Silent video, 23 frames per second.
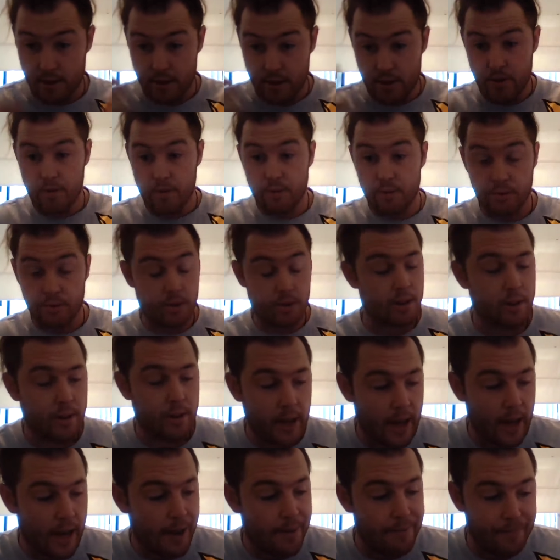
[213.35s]
used
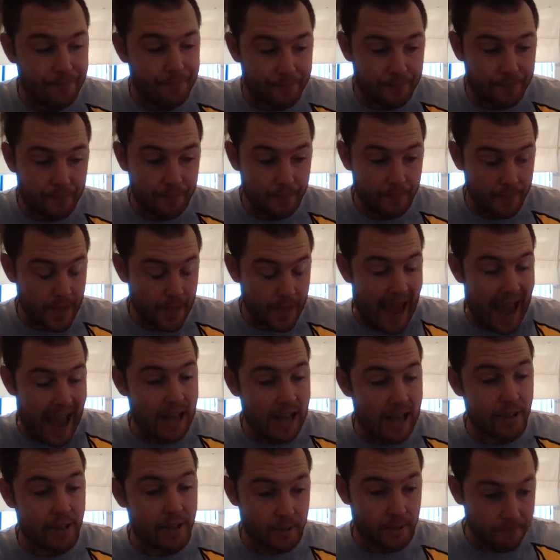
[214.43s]

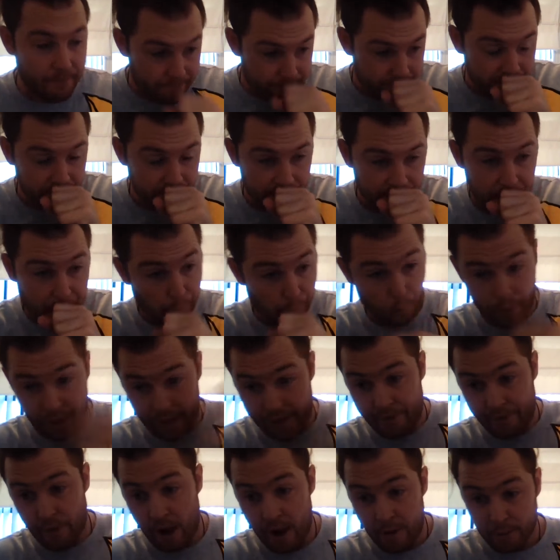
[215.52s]
as
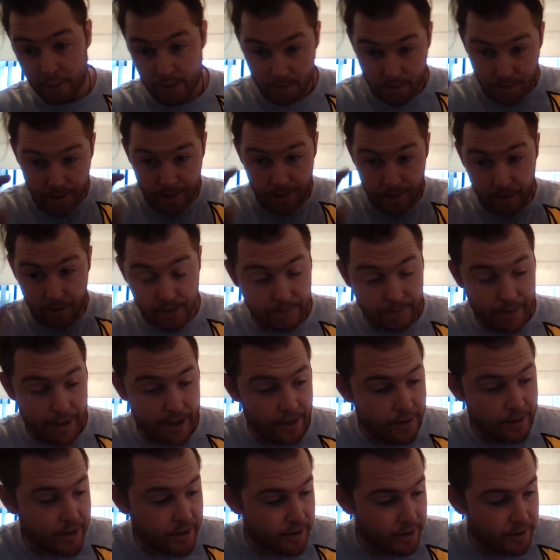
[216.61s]
whenever I was quote unquote debating
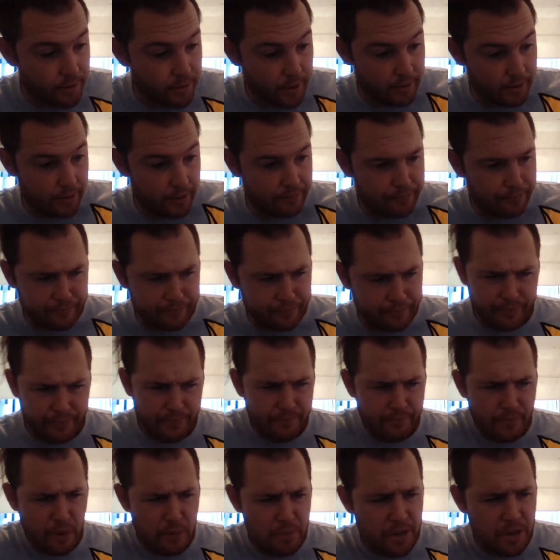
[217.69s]
Christians or whatever.
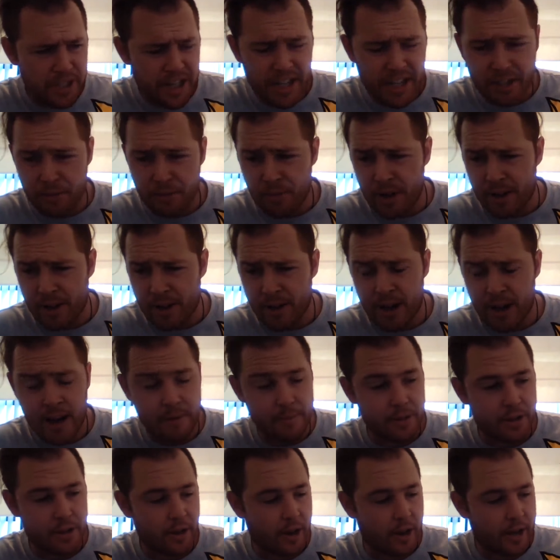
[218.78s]
Because he had some really good
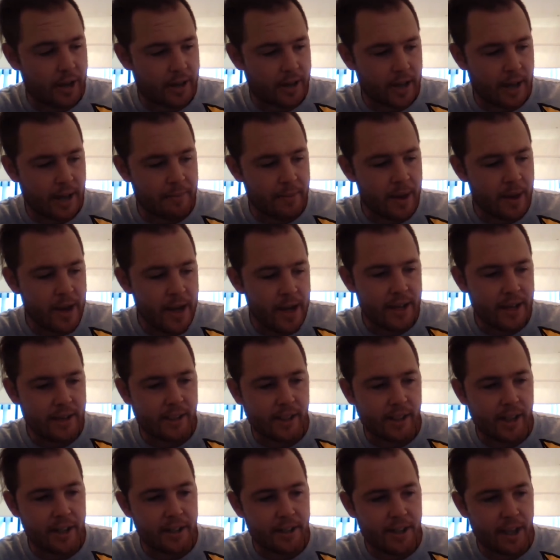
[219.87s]
arguments. So, like,
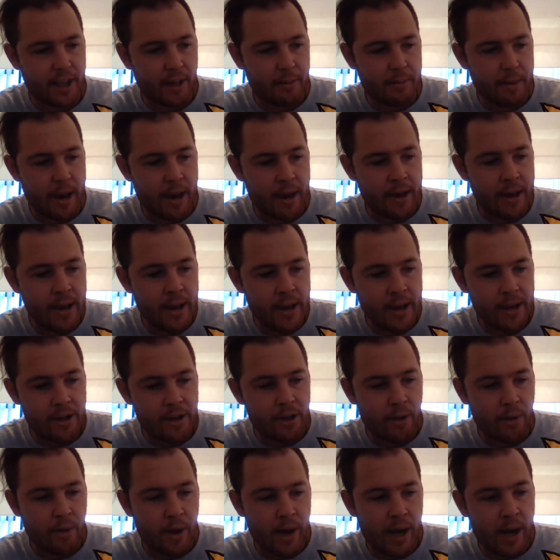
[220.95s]
his thing about, you
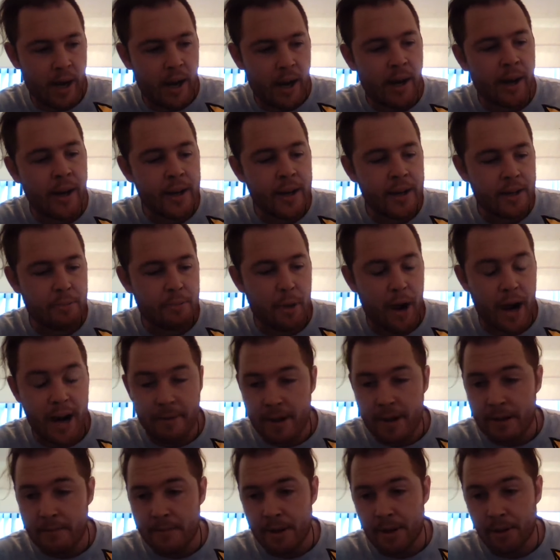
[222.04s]
know,
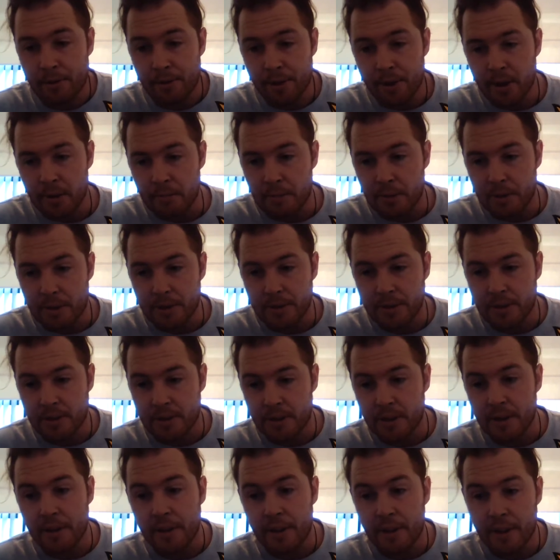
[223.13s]
Spider-Man being real because
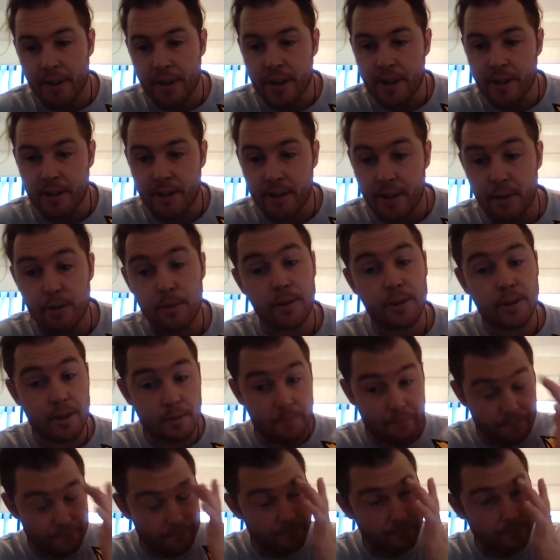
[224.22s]
there was